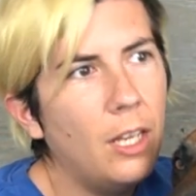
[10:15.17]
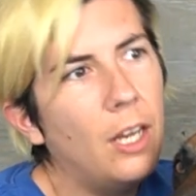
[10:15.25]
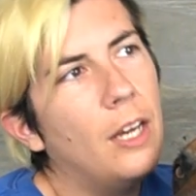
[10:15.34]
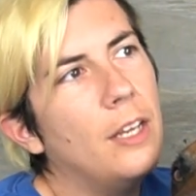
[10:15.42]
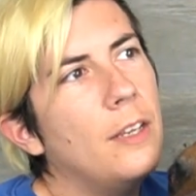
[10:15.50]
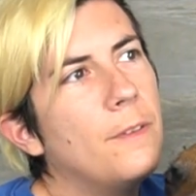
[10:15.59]

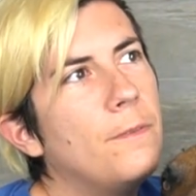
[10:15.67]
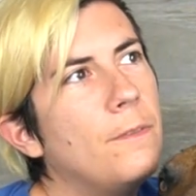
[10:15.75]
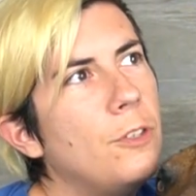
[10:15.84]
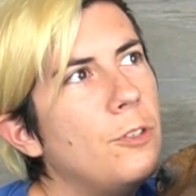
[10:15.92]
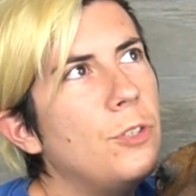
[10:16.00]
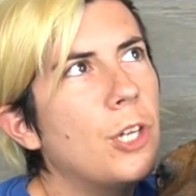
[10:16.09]
If
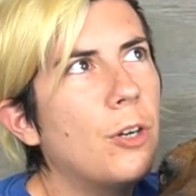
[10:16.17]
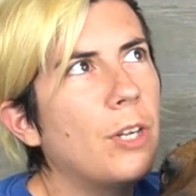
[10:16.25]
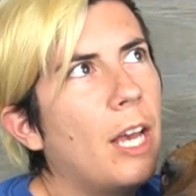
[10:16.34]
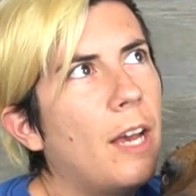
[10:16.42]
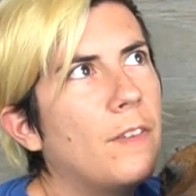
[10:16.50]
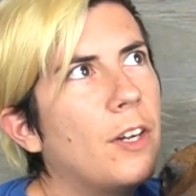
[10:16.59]
you don't
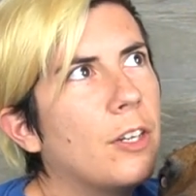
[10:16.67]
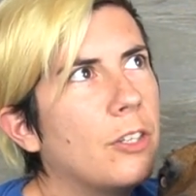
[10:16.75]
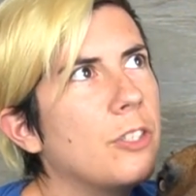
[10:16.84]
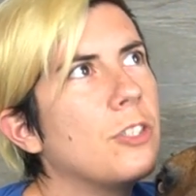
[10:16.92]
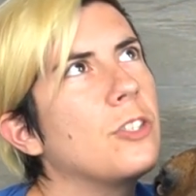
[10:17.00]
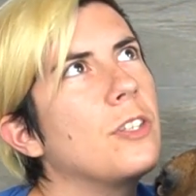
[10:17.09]
have a
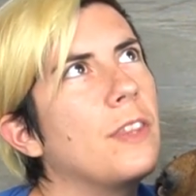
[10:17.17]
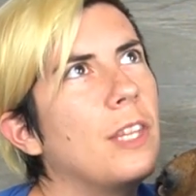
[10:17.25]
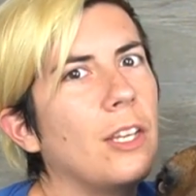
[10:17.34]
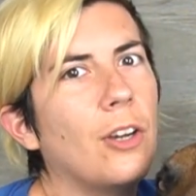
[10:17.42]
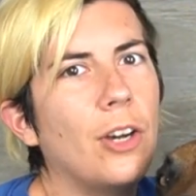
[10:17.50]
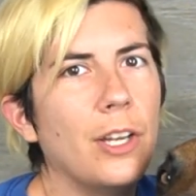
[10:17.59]
harness or
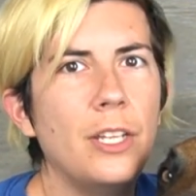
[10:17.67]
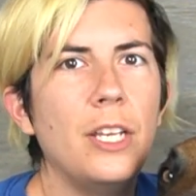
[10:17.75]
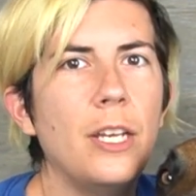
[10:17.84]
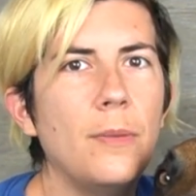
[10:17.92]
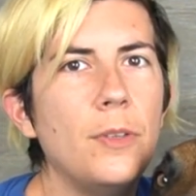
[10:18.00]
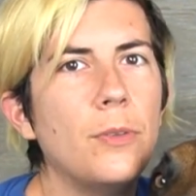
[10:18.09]
something on
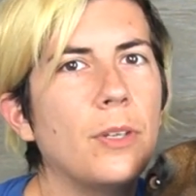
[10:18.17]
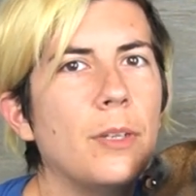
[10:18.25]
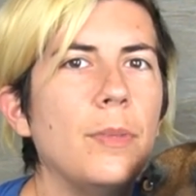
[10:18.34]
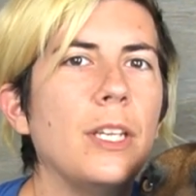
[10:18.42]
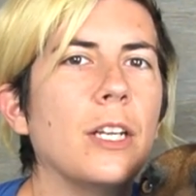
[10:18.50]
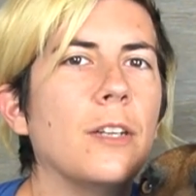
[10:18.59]
him, you want to
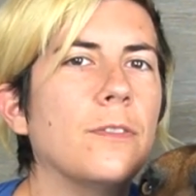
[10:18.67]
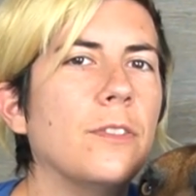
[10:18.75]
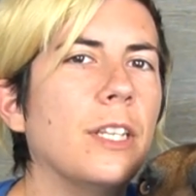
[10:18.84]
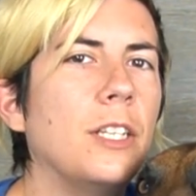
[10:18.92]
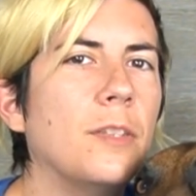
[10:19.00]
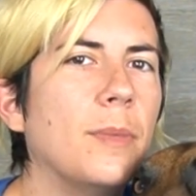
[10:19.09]
be careful
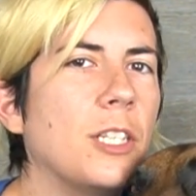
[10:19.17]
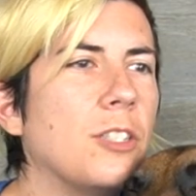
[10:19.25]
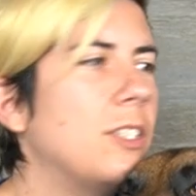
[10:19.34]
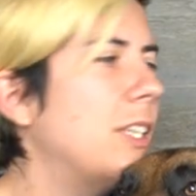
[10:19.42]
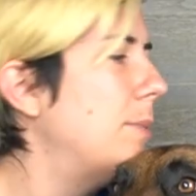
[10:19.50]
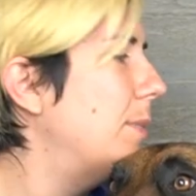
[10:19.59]
that your
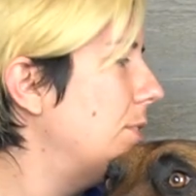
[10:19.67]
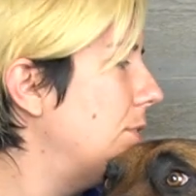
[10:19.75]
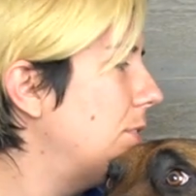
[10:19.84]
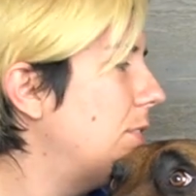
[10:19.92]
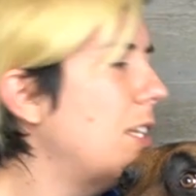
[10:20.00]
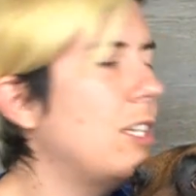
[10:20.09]
measuring tape
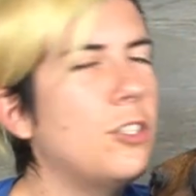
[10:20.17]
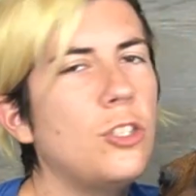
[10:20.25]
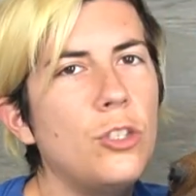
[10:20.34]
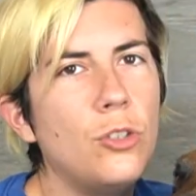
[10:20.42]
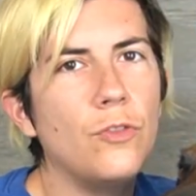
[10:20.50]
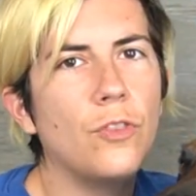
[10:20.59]
doesn't sink
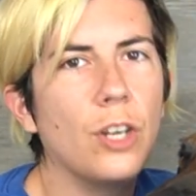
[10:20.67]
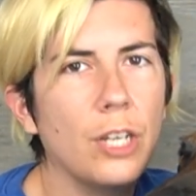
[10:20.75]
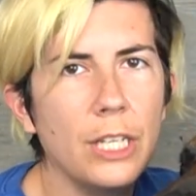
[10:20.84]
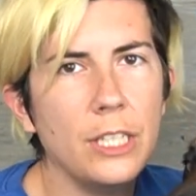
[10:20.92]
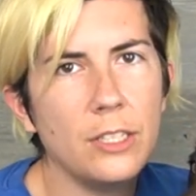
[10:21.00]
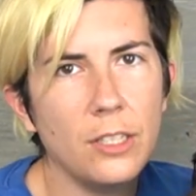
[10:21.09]
too far
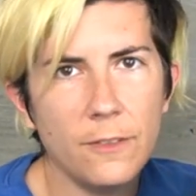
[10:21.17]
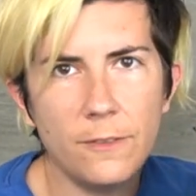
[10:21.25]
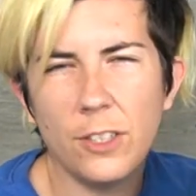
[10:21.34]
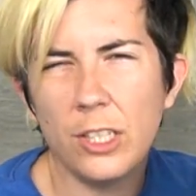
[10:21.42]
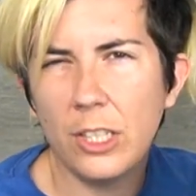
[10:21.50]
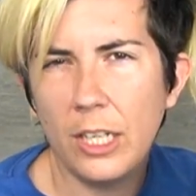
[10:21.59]
into the
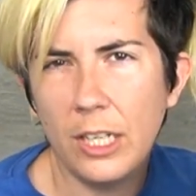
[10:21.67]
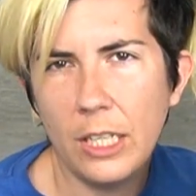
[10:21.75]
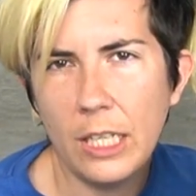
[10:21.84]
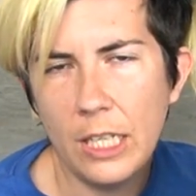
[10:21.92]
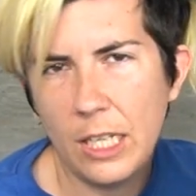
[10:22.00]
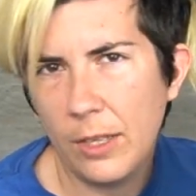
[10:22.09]
fur.
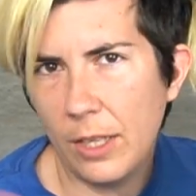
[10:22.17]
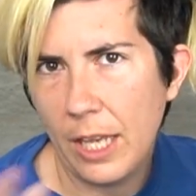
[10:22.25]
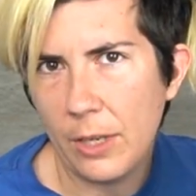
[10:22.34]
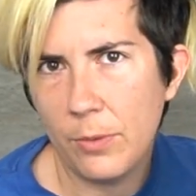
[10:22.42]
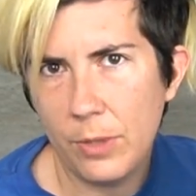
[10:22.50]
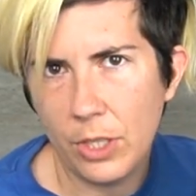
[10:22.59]
Again,
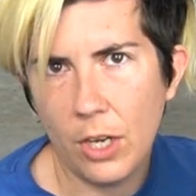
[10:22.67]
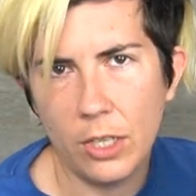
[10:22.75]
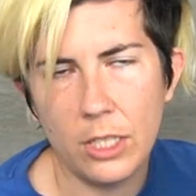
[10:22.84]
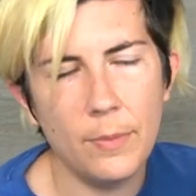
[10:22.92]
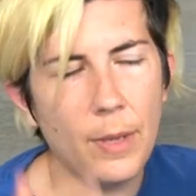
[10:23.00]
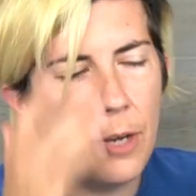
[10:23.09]
like we
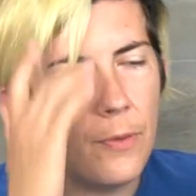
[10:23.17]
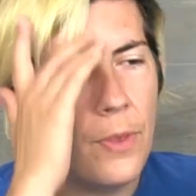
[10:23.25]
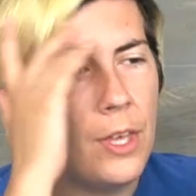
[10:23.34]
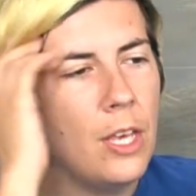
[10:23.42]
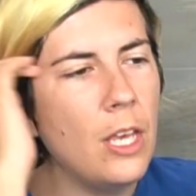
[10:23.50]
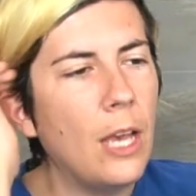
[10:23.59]
talked about
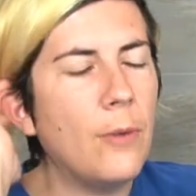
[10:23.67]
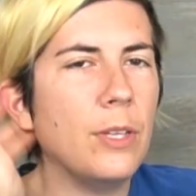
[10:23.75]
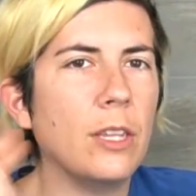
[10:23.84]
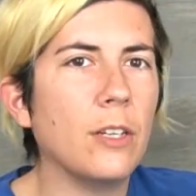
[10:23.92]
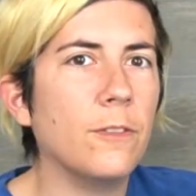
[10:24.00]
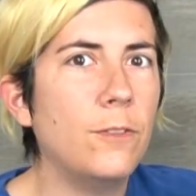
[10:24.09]

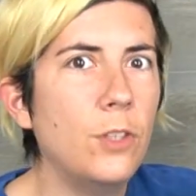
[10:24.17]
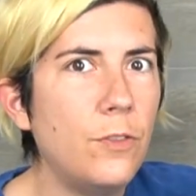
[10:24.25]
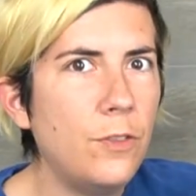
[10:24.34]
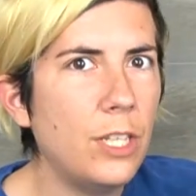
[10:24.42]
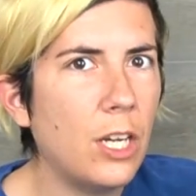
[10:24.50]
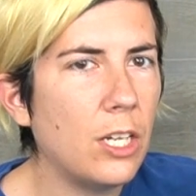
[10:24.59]
with our
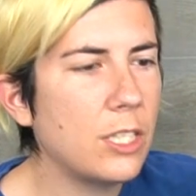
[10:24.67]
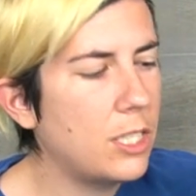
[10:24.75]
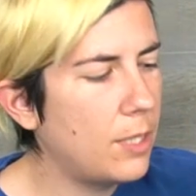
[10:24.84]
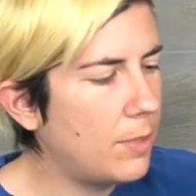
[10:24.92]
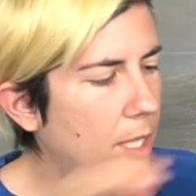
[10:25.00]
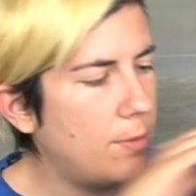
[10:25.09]
floofy dogs,
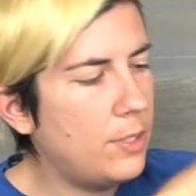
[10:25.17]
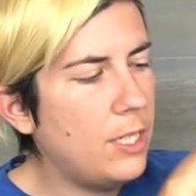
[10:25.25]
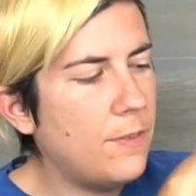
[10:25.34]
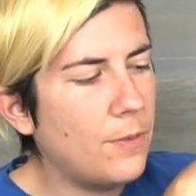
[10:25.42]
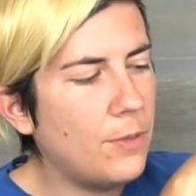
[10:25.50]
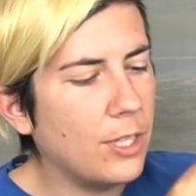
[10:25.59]
sometimes
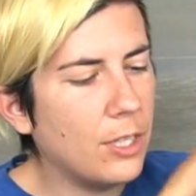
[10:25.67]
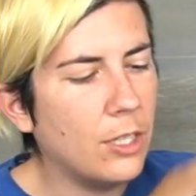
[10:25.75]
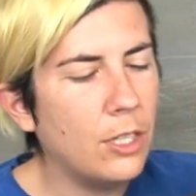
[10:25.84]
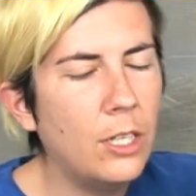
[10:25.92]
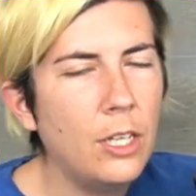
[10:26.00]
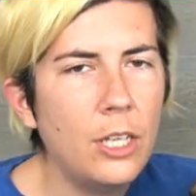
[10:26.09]
even with
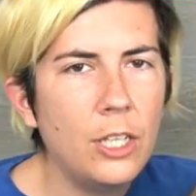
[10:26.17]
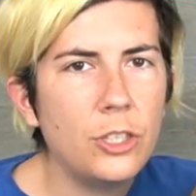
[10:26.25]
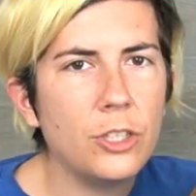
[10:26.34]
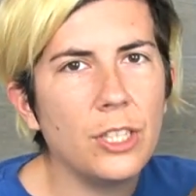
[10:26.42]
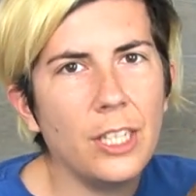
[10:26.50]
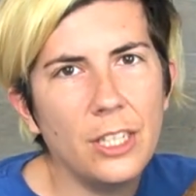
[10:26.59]
our
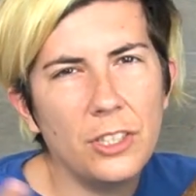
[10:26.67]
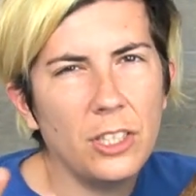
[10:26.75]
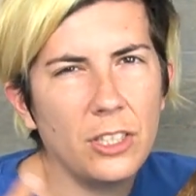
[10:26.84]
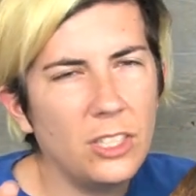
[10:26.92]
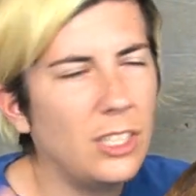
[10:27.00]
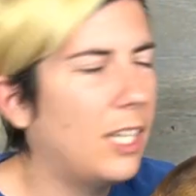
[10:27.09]
shorter haired
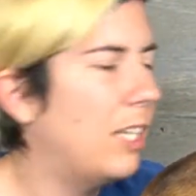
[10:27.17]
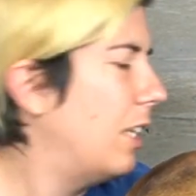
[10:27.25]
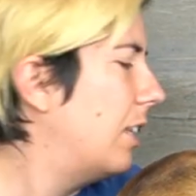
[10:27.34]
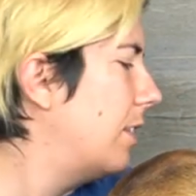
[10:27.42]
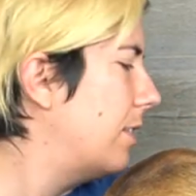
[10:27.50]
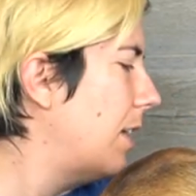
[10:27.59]
dogs, you kind of
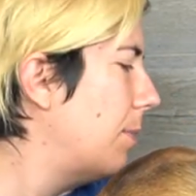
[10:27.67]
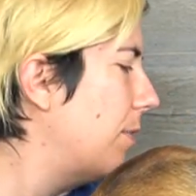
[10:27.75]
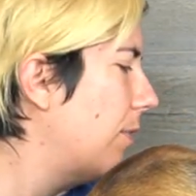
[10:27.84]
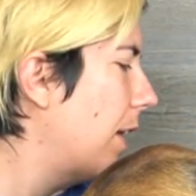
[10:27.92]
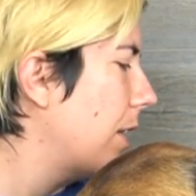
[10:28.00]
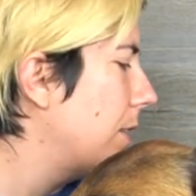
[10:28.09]
get the same
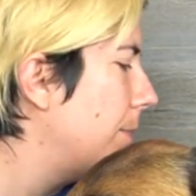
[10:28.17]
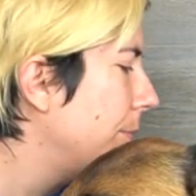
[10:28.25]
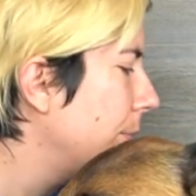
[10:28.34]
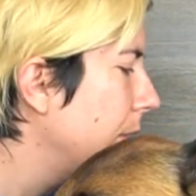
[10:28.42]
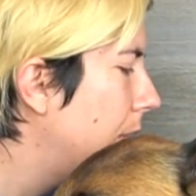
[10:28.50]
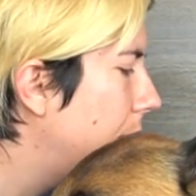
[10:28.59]
effect.
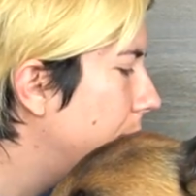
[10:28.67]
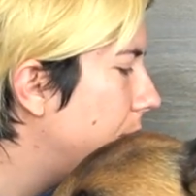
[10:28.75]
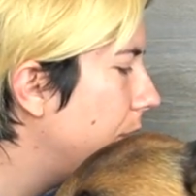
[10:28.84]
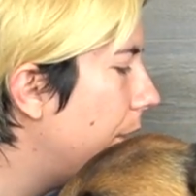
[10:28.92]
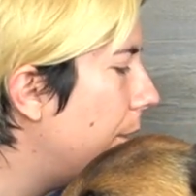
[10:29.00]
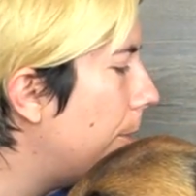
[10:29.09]

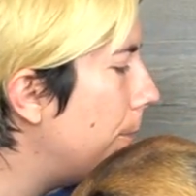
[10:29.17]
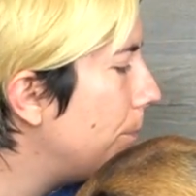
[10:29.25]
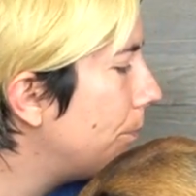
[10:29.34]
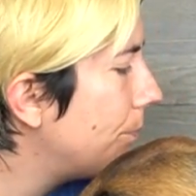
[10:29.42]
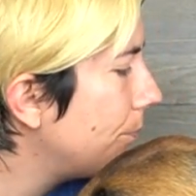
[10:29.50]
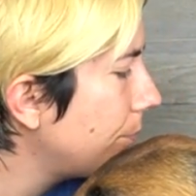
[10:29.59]
So,
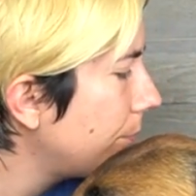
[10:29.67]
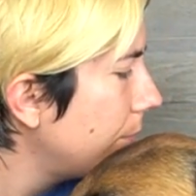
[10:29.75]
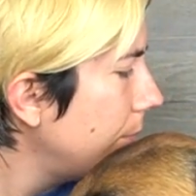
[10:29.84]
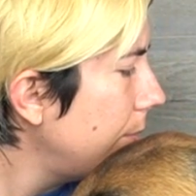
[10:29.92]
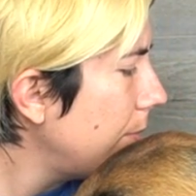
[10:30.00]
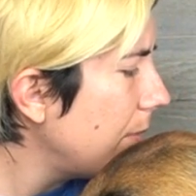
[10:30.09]

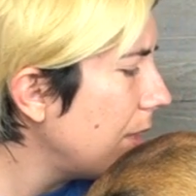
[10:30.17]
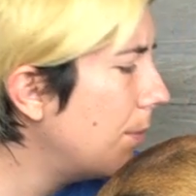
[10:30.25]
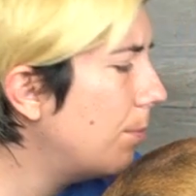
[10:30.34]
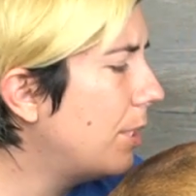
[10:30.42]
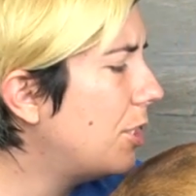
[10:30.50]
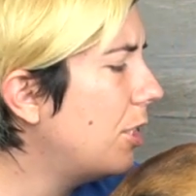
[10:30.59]

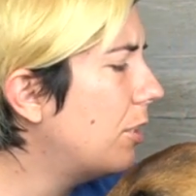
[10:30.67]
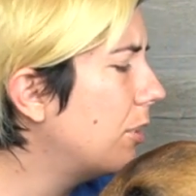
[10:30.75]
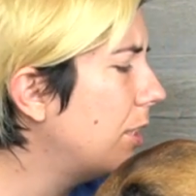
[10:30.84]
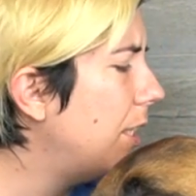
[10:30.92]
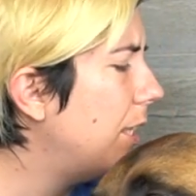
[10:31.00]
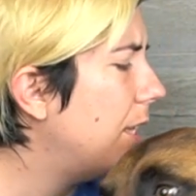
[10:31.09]
but
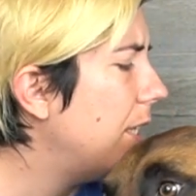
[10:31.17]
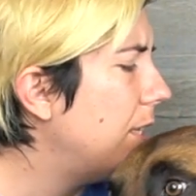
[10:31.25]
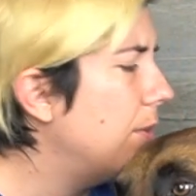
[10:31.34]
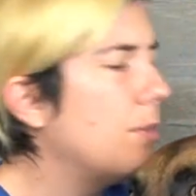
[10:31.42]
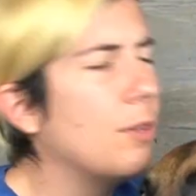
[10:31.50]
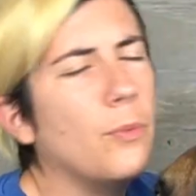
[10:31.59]
generally
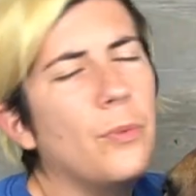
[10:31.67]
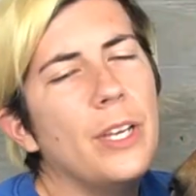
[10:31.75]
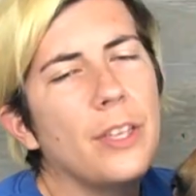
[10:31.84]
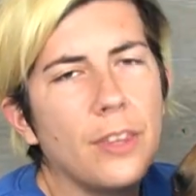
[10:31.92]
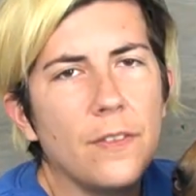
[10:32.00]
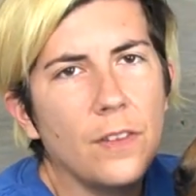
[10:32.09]
the
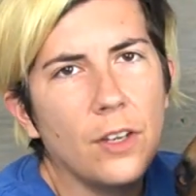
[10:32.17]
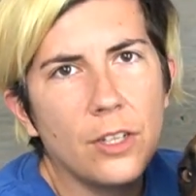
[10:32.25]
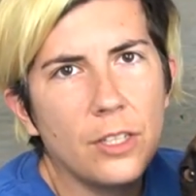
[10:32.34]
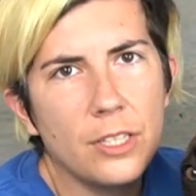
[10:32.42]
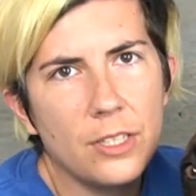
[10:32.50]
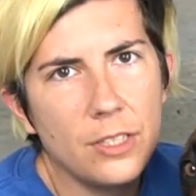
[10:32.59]
width of the
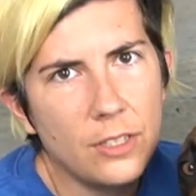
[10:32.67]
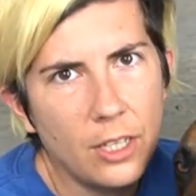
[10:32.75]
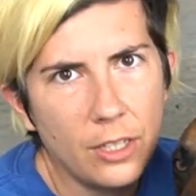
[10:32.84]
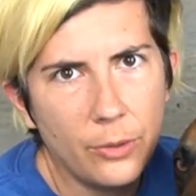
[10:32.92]
harness is not